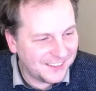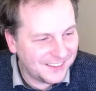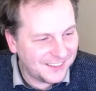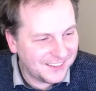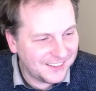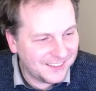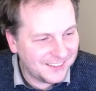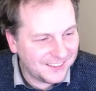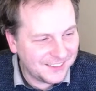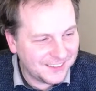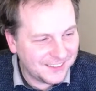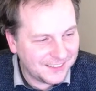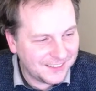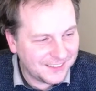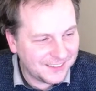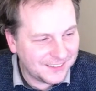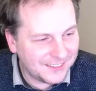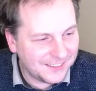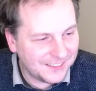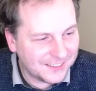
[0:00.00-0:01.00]

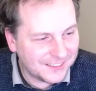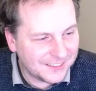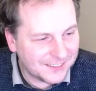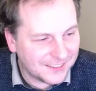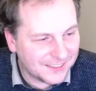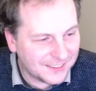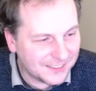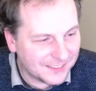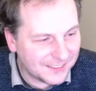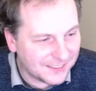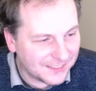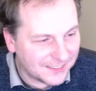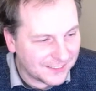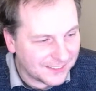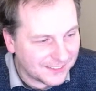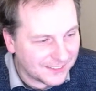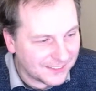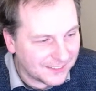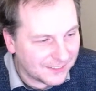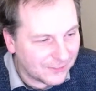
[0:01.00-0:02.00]
And
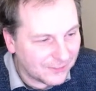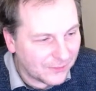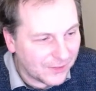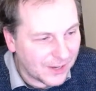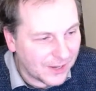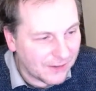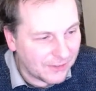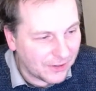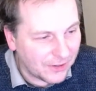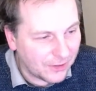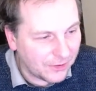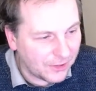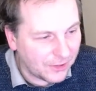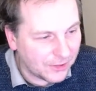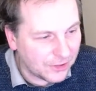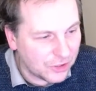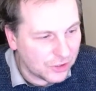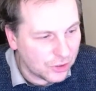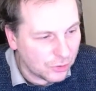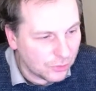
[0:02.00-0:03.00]
we have another
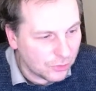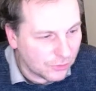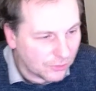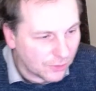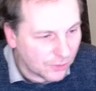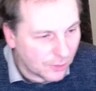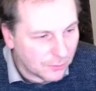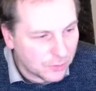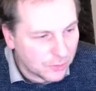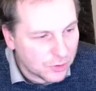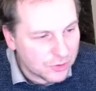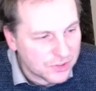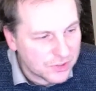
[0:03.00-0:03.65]
dude from New